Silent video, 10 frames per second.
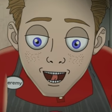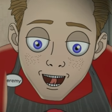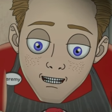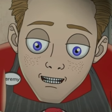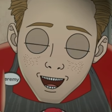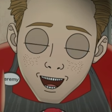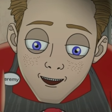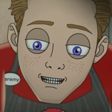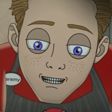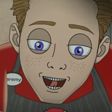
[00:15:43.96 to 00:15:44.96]
It makes
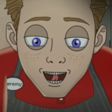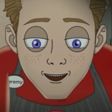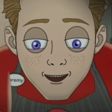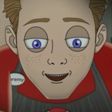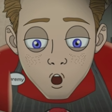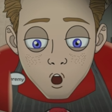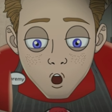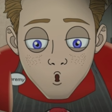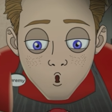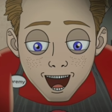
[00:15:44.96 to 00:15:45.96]
me feel
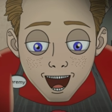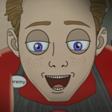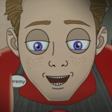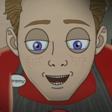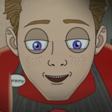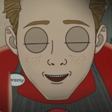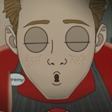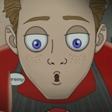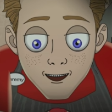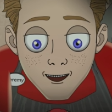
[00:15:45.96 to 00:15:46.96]
so
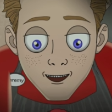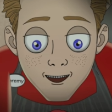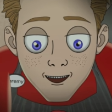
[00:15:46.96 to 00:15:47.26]
good.